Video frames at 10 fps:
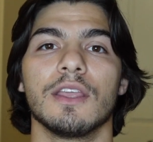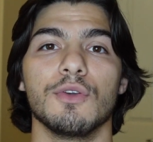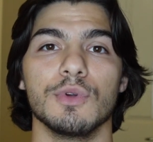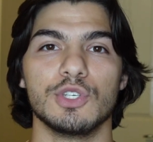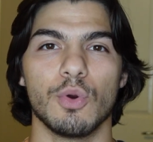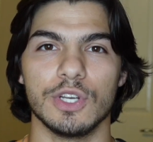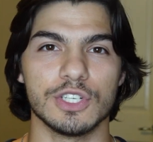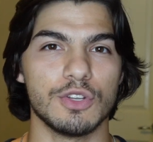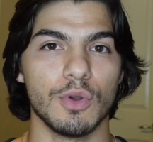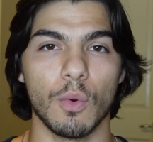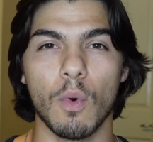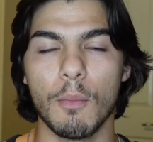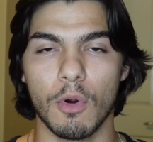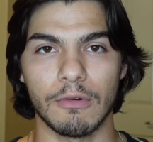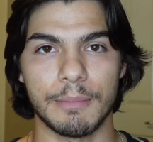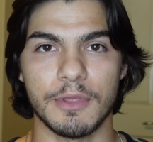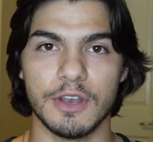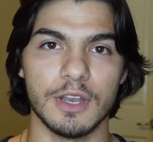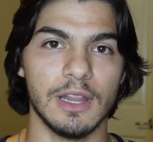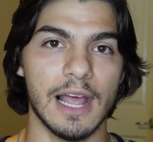you enjoy just doing one more rep than
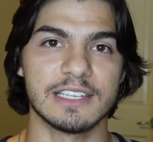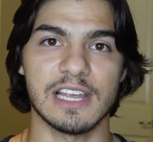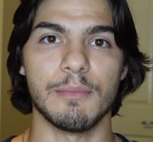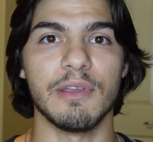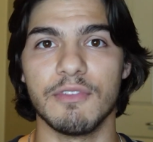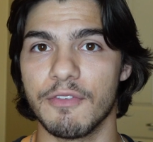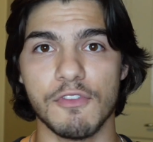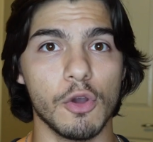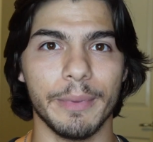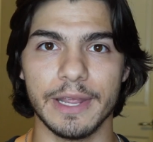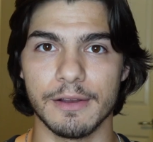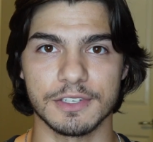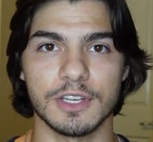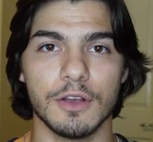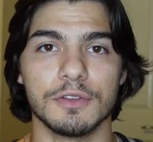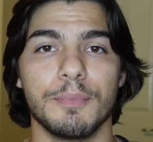you did last time, even if nobody else knows.